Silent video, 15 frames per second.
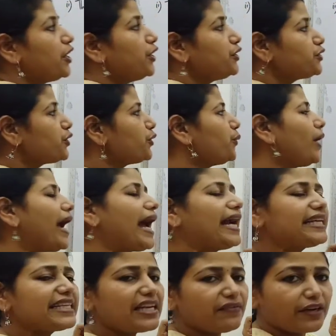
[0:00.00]
So you
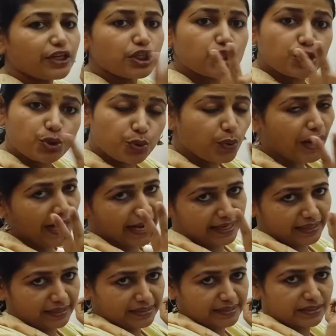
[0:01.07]
had given two
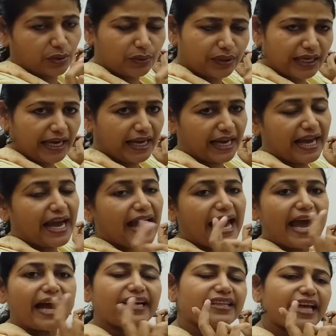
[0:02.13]
angles, okay,
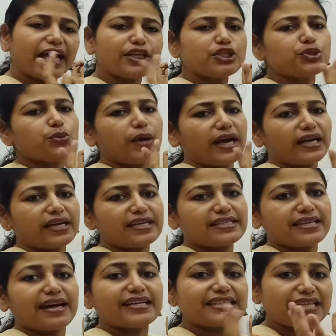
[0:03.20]
and that two angles
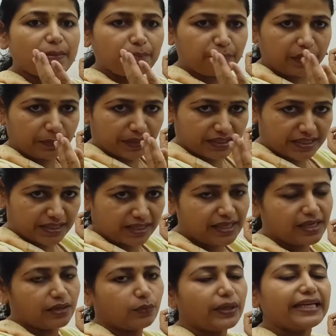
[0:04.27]
are
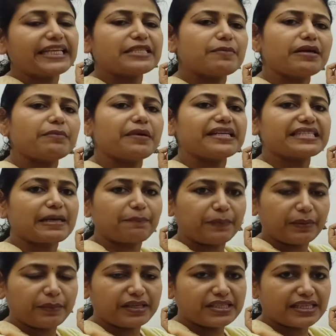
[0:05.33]
supplementary. What is meant by
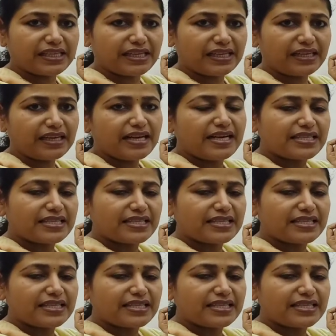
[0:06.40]
supplementary?